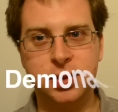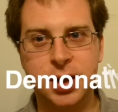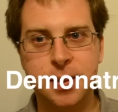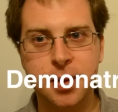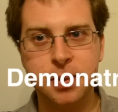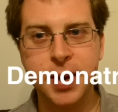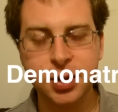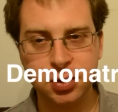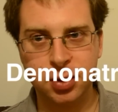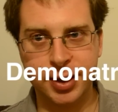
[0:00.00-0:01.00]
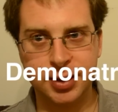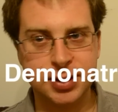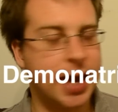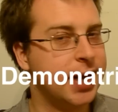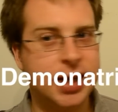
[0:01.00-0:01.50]
demon
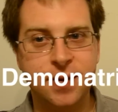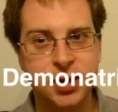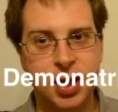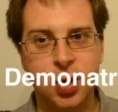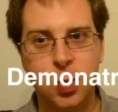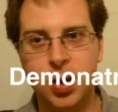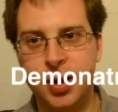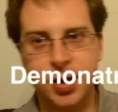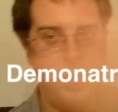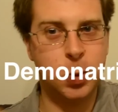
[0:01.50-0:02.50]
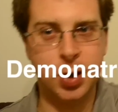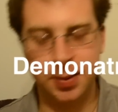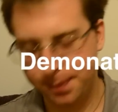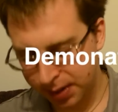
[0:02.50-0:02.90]
matrix. I can't even say the word. Here's the word.